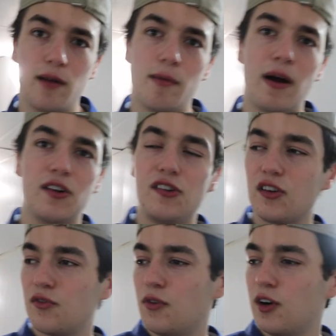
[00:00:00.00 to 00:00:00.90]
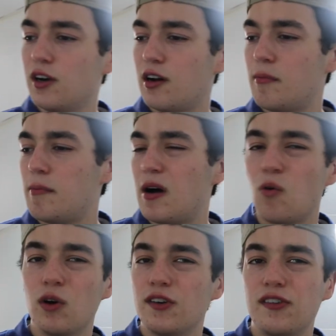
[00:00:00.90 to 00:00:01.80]
I'm about 6 foot and I'm about
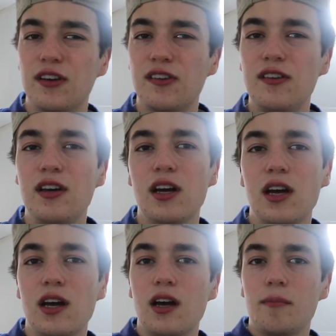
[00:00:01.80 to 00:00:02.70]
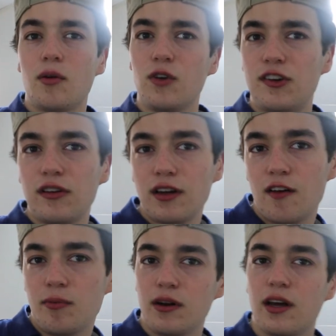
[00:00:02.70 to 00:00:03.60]
160. But recently
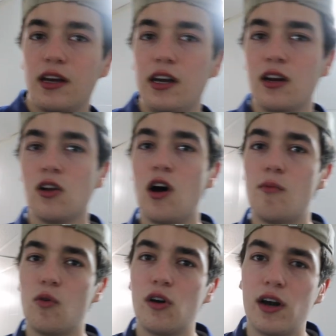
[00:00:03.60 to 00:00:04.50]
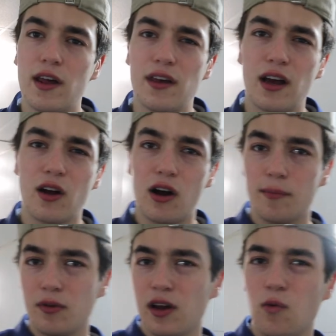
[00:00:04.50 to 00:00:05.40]
I've been like eating a lot more, and I think I got
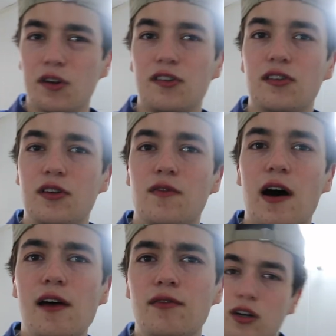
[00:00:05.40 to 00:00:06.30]
up to like 165.